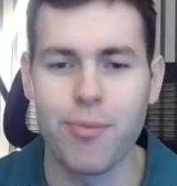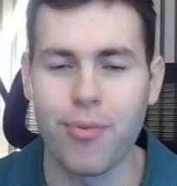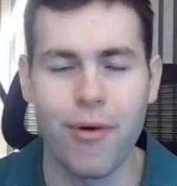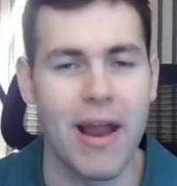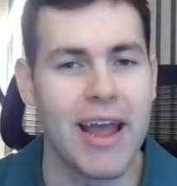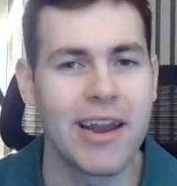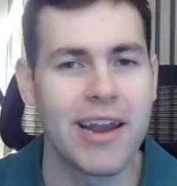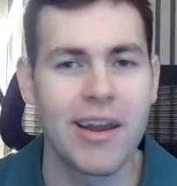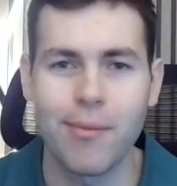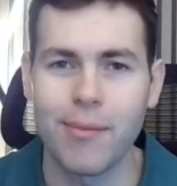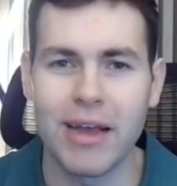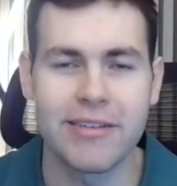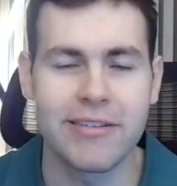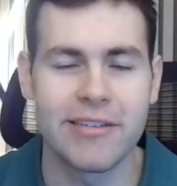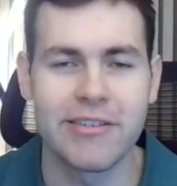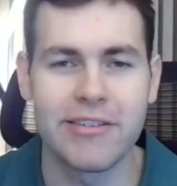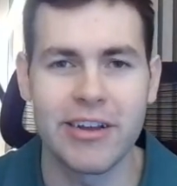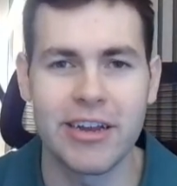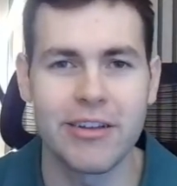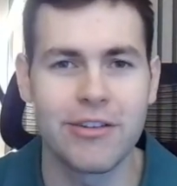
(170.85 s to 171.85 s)
brand
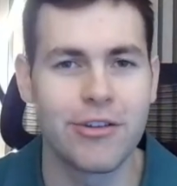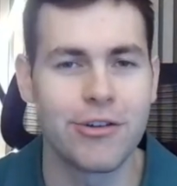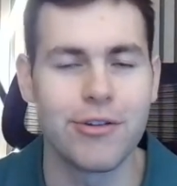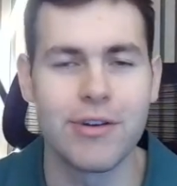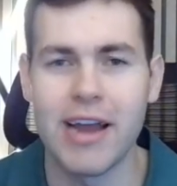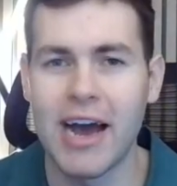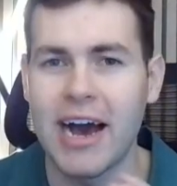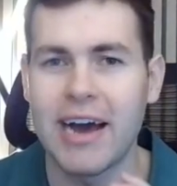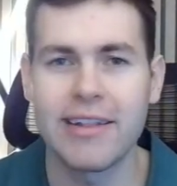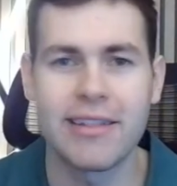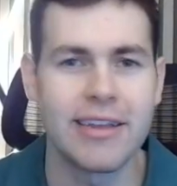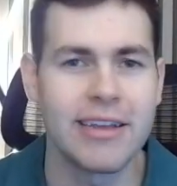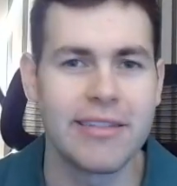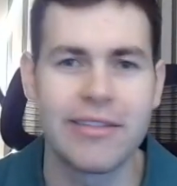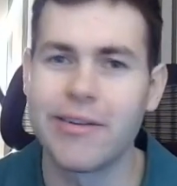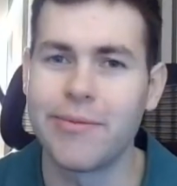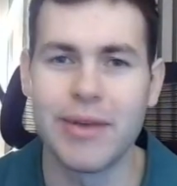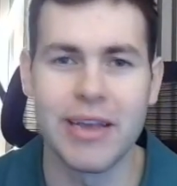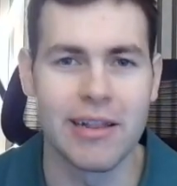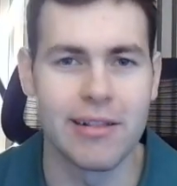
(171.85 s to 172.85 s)
messaging do not
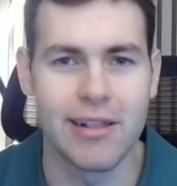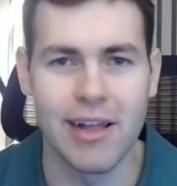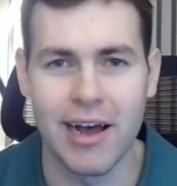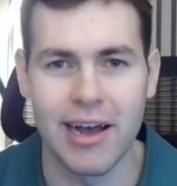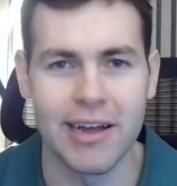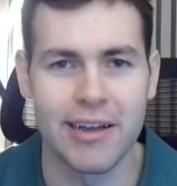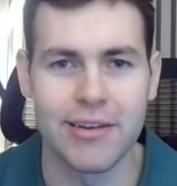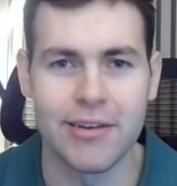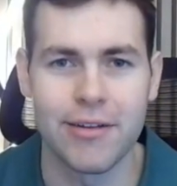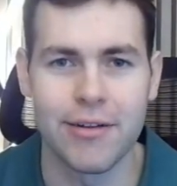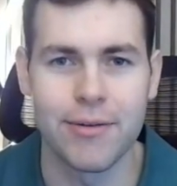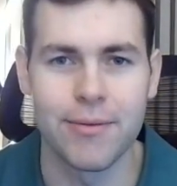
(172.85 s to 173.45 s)
need to be aligned.